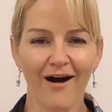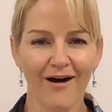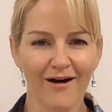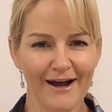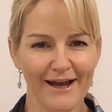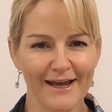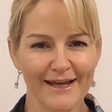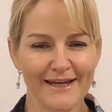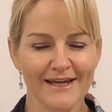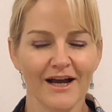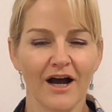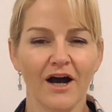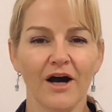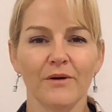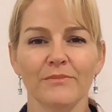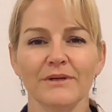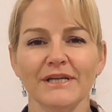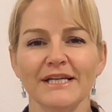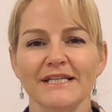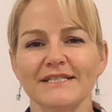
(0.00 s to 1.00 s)
Hi,
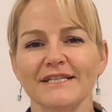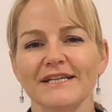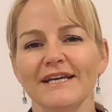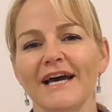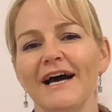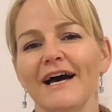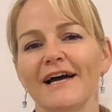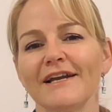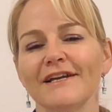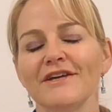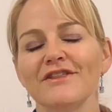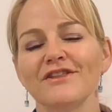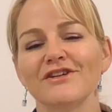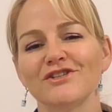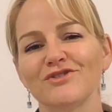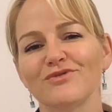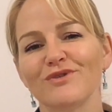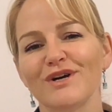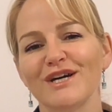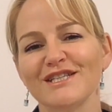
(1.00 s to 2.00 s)
I'm Belinda Carley, the
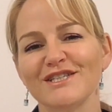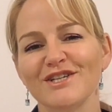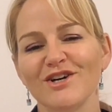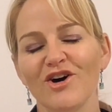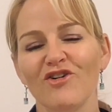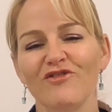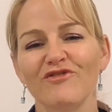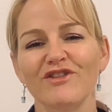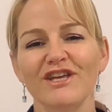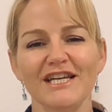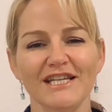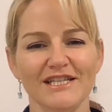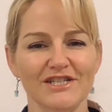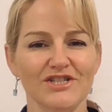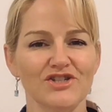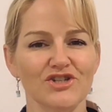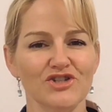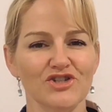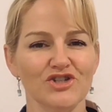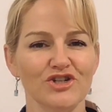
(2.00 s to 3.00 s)
Director of the
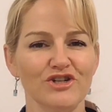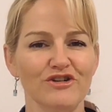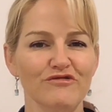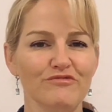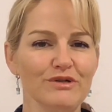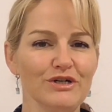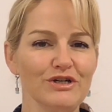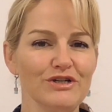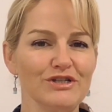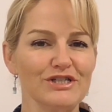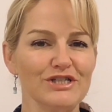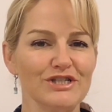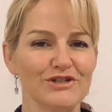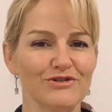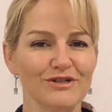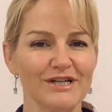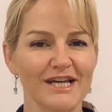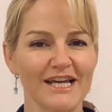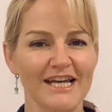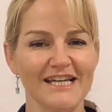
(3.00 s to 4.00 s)
Institute of
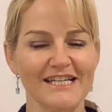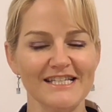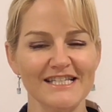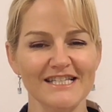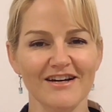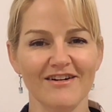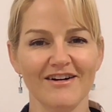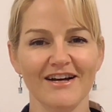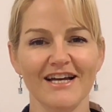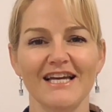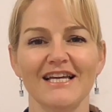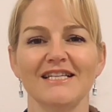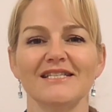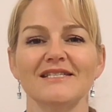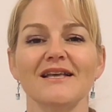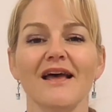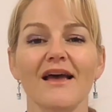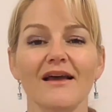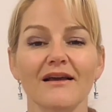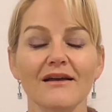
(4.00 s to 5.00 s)
Personal Care
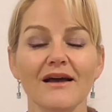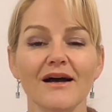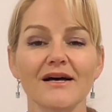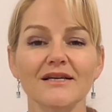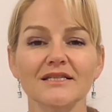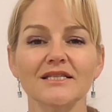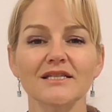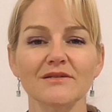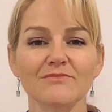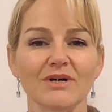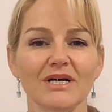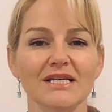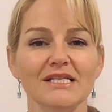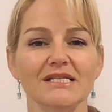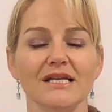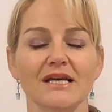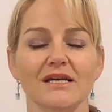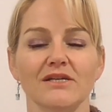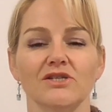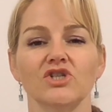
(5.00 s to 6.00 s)
Science, and
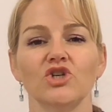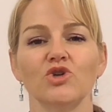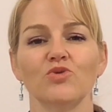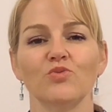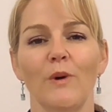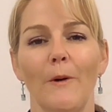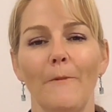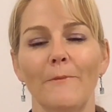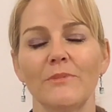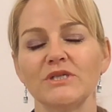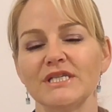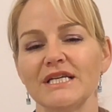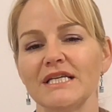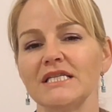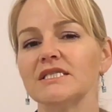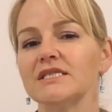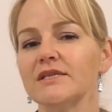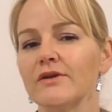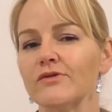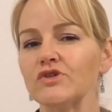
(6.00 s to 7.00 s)
customization
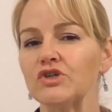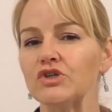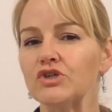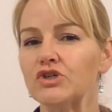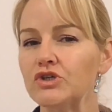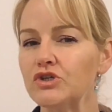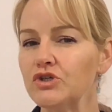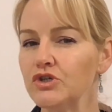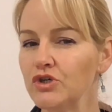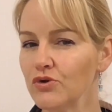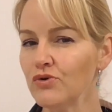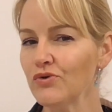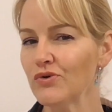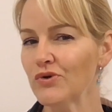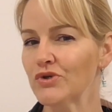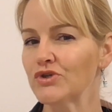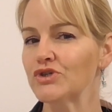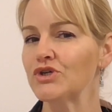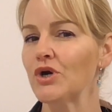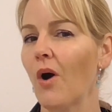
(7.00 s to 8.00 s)
represents such a
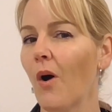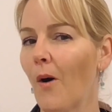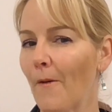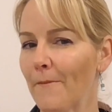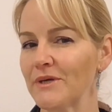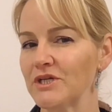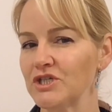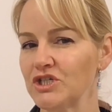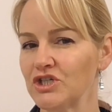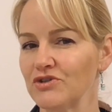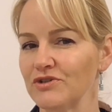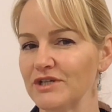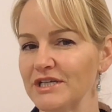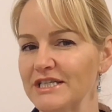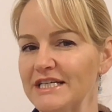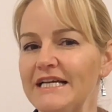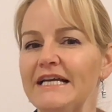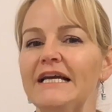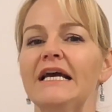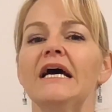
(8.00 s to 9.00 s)
huge
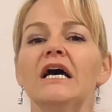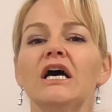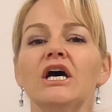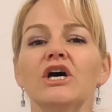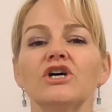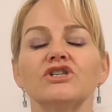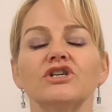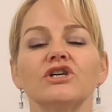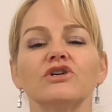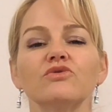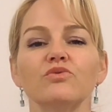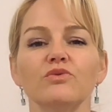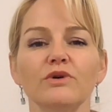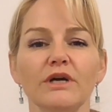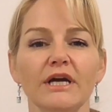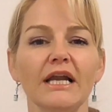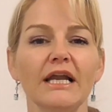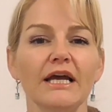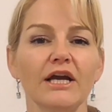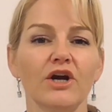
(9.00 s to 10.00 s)
opportunity to
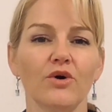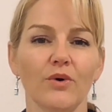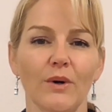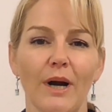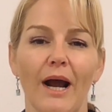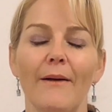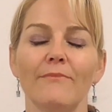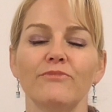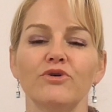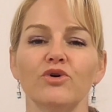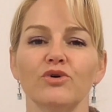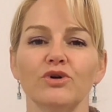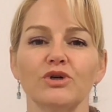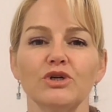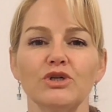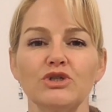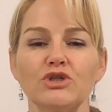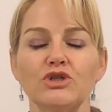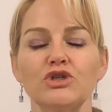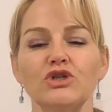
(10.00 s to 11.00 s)
really grab your
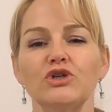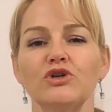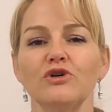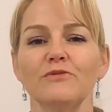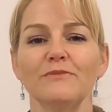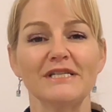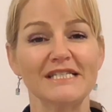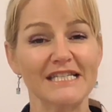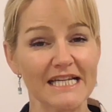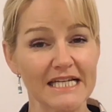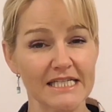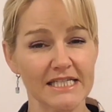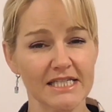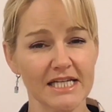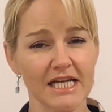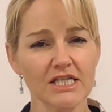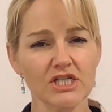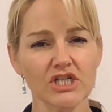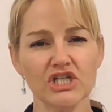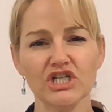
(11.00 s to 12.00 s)
consumer's
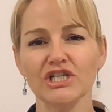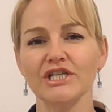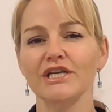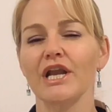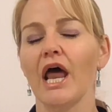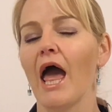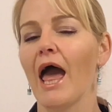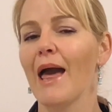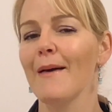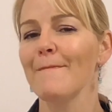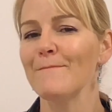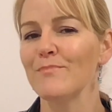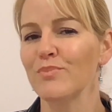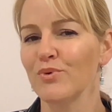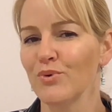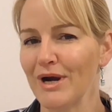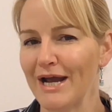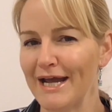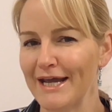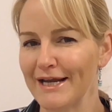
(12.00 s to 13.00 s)
attention and
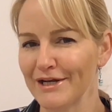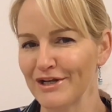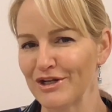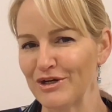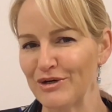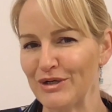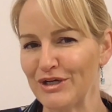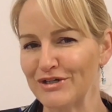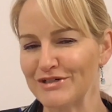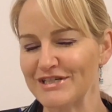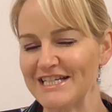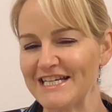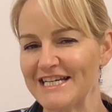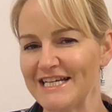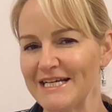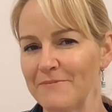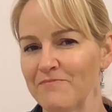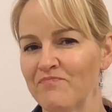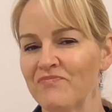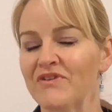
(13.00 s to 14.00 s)
brand
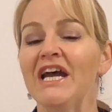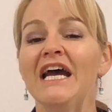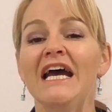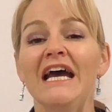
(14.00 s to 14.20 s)
loyalty.